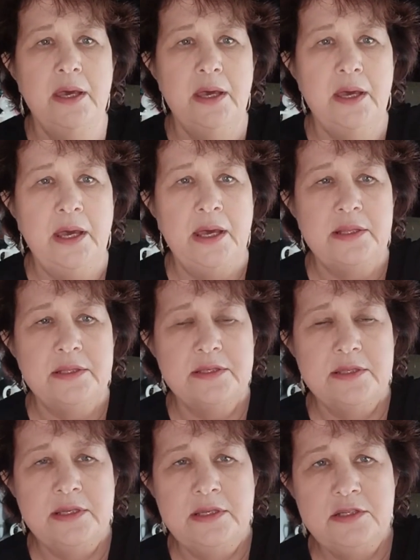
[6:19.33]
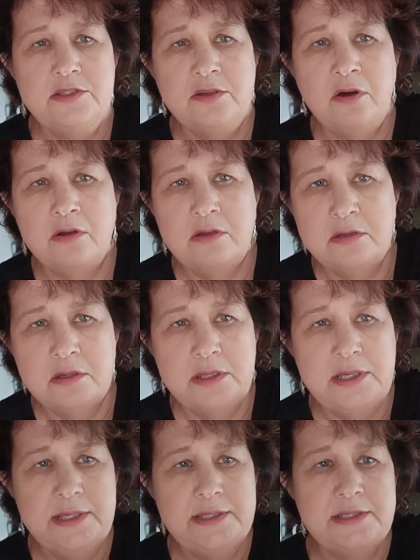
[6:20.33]
And then it's got
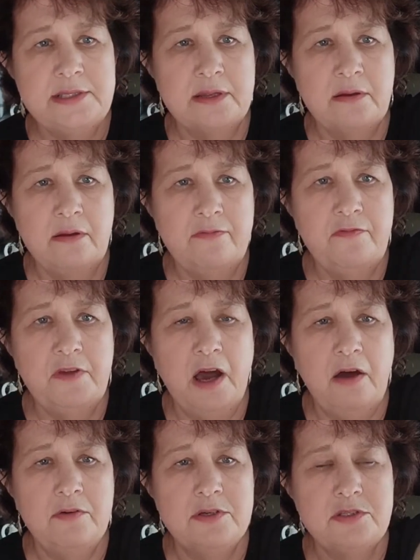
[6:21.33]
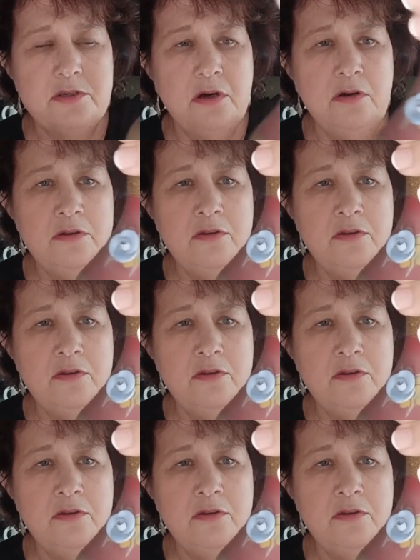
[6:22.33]
these little flowers on.